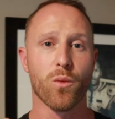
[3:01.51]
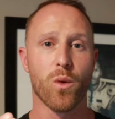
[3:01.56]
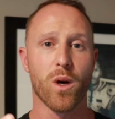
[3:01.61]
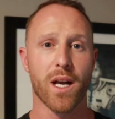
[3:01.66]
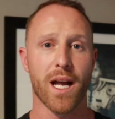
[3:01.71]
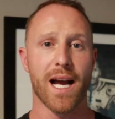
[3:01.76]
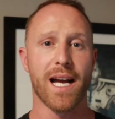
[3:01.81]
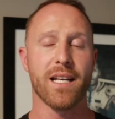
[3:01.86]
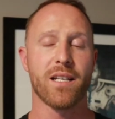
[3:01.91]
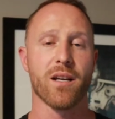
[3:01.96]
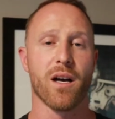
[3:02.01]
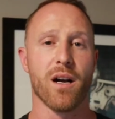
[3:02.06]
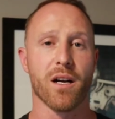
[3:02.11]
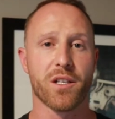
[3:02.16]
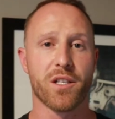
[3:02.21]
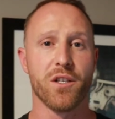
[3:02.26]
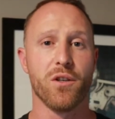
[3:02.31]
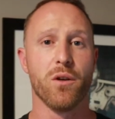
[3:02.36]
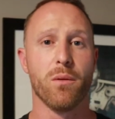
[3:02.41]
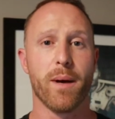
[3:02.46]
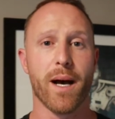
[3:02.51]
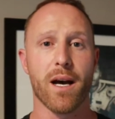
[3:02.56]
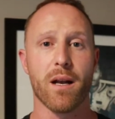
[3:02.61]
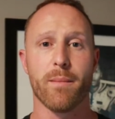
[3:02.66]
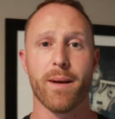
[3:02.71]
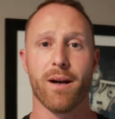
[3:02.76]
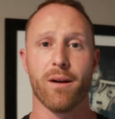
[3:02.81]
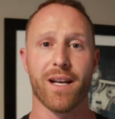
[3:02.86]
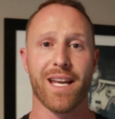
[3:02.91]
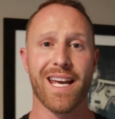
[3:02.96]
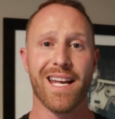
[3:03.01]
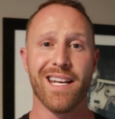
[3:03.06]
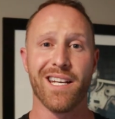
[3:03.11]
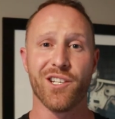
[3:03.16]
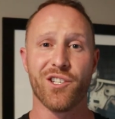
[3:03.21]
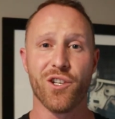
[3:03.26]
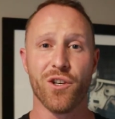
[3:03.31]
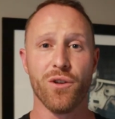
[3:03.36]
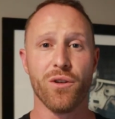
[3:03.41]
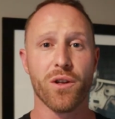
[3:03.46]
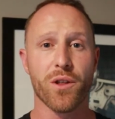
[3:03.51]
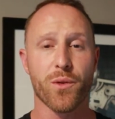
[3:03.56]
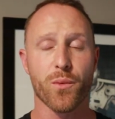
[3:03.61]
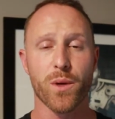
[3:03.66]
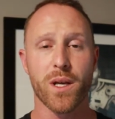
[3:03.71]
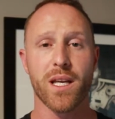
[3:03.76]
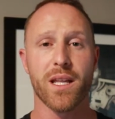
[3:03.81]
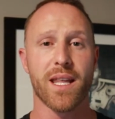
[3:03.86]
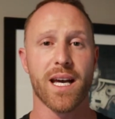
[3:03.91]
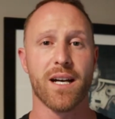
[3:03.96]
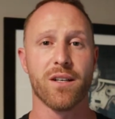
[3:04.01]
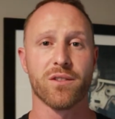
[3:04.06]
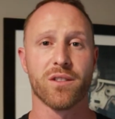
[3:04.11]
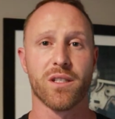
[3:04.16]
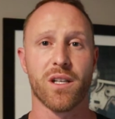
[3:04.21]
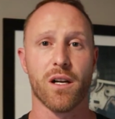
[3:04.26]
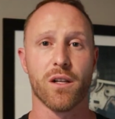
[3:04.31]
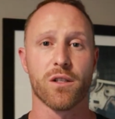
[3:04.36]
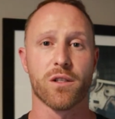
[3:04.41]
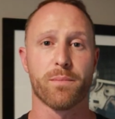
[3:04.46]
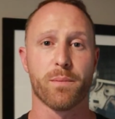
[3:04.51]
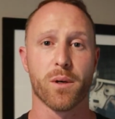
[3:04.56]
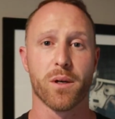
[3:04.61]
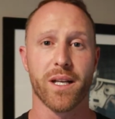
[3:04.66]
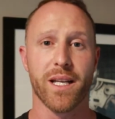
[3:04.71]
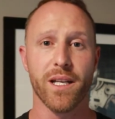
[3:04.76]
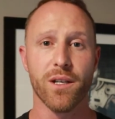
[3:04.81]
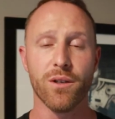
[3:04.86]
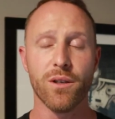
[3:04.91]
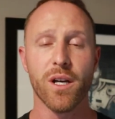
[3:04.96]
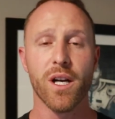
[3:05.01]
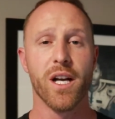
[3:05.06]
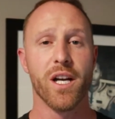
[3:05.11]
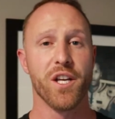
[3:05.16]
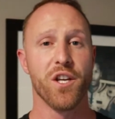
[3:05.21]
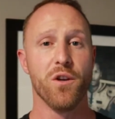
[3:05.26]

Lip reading: what I talked to you about getting $2,000 to $3,000 per deal.